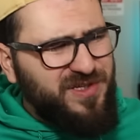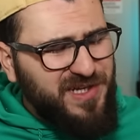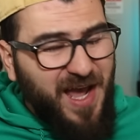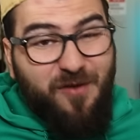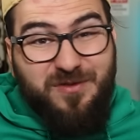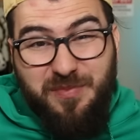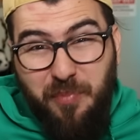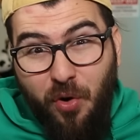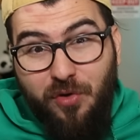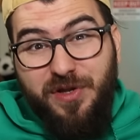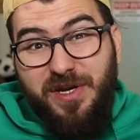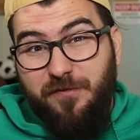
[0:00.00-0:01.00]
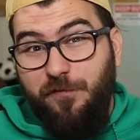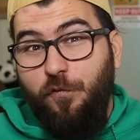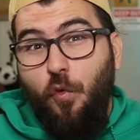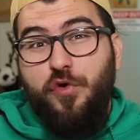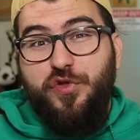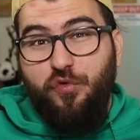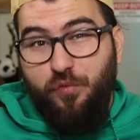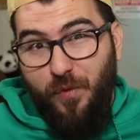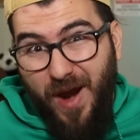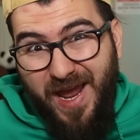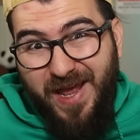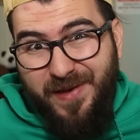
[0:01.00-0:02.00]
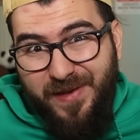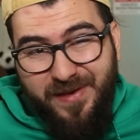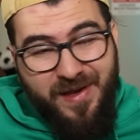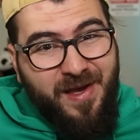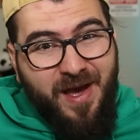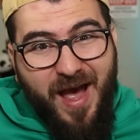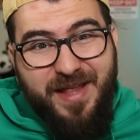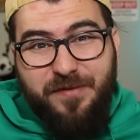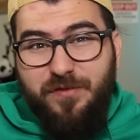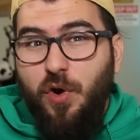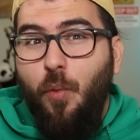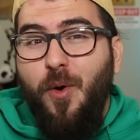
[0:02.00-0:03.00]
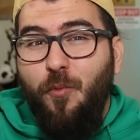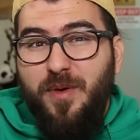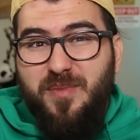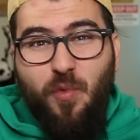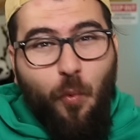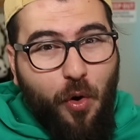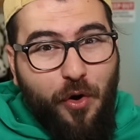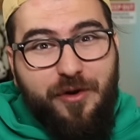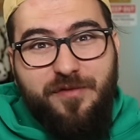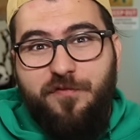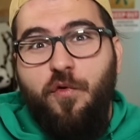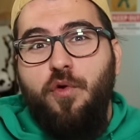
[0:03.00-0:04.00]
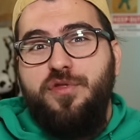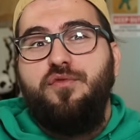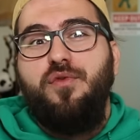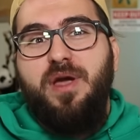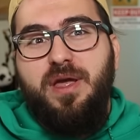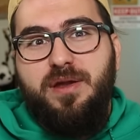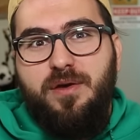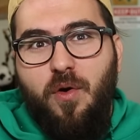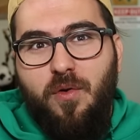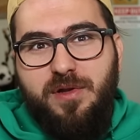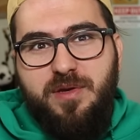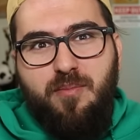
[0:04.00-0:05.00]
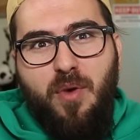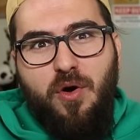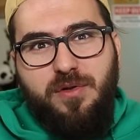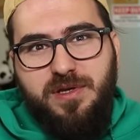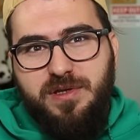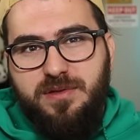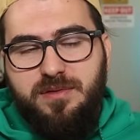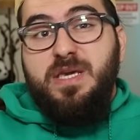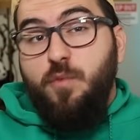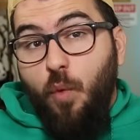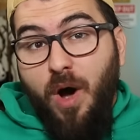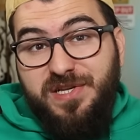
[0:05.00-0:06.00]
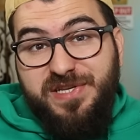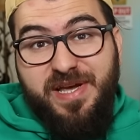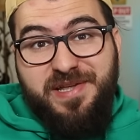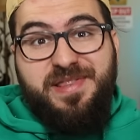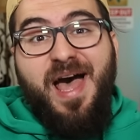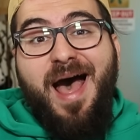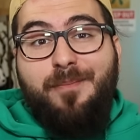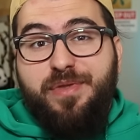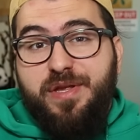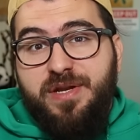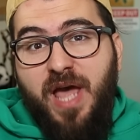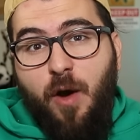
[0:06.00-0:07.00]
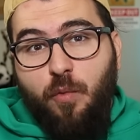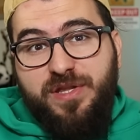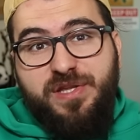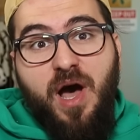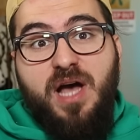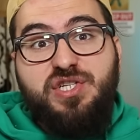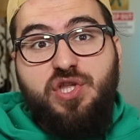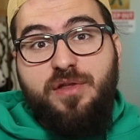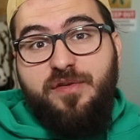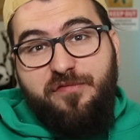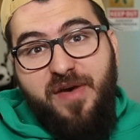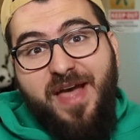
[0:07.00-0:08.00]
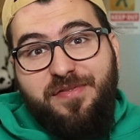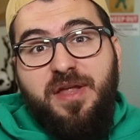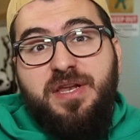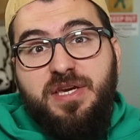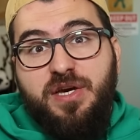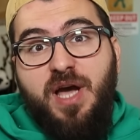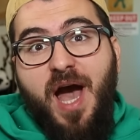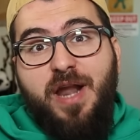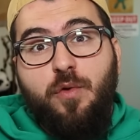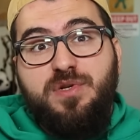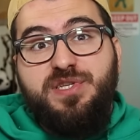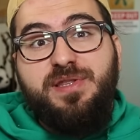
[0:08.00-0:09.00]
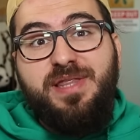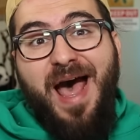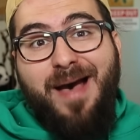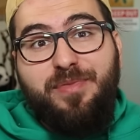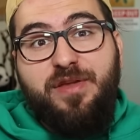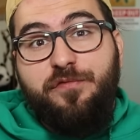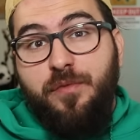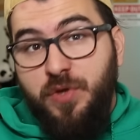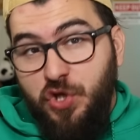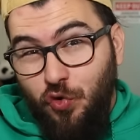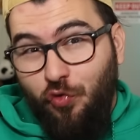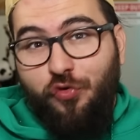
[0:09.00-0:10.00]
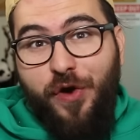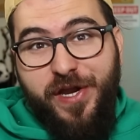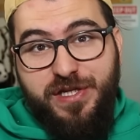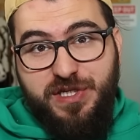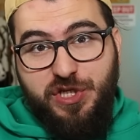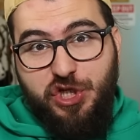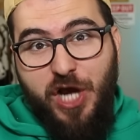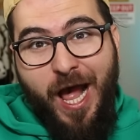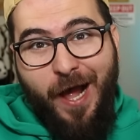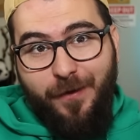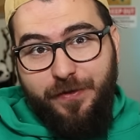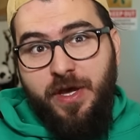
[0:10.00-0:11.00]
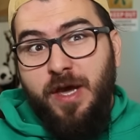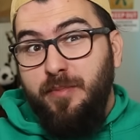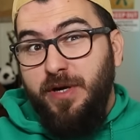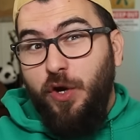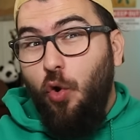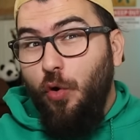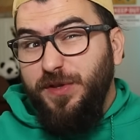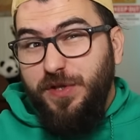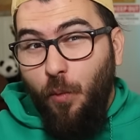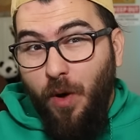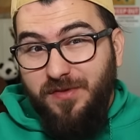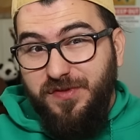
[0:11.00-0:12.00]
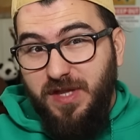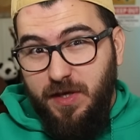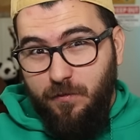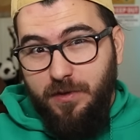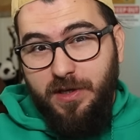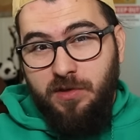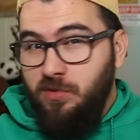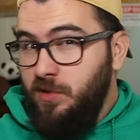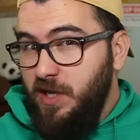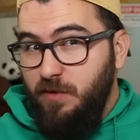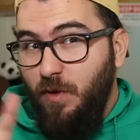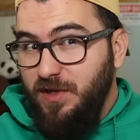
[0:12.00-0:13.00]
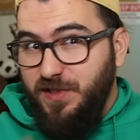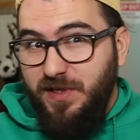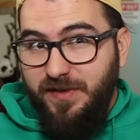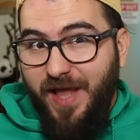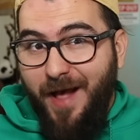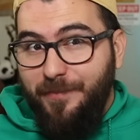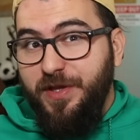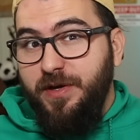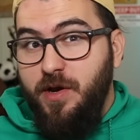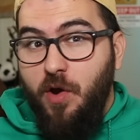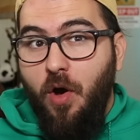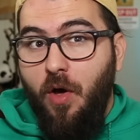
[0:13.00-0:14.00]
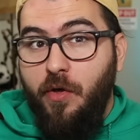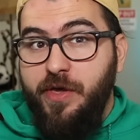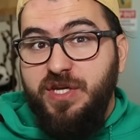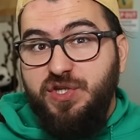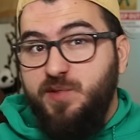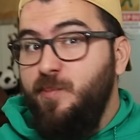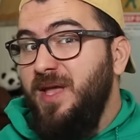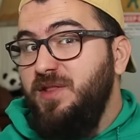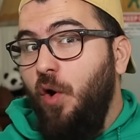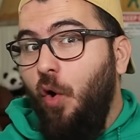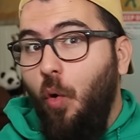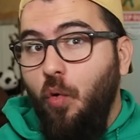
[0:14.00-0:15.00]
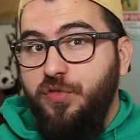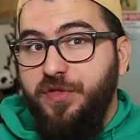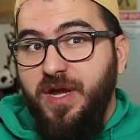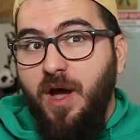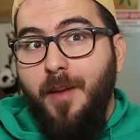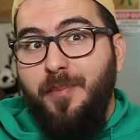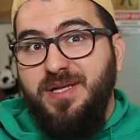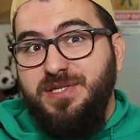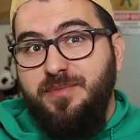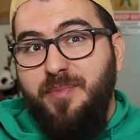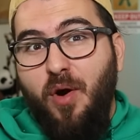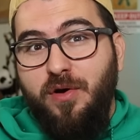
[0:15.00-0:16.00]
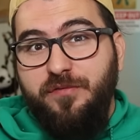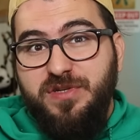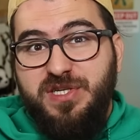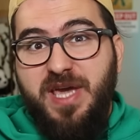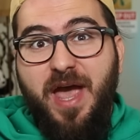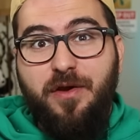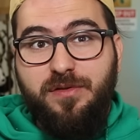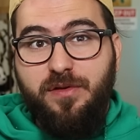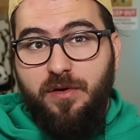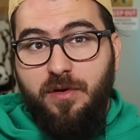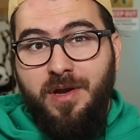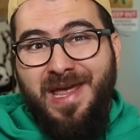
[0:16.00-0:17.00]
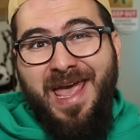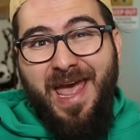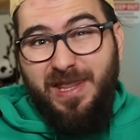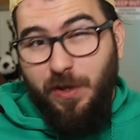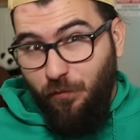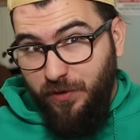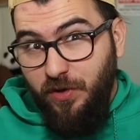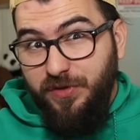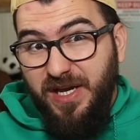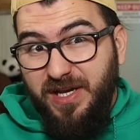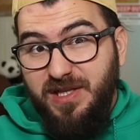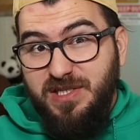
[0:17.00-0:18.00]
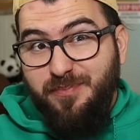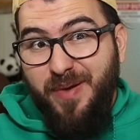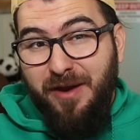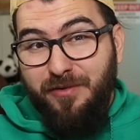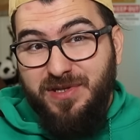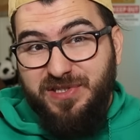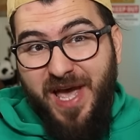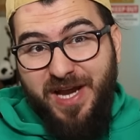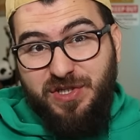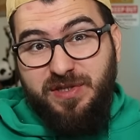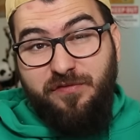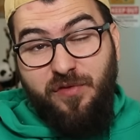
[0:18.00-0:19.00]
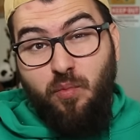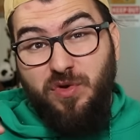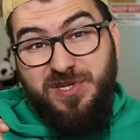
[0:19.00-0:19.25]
this guy was pulling in fourth grade? I didn't even know what women were in fourth grade. Holy moly. He wasn't adopted. Now, we touched on the fact that Nikocado was adopted from the Ukraine as a child, but according to one theory, he wasn't adopted at all. He just made the whole thing up as a part of his character. And the real Nicholas Perry is actually from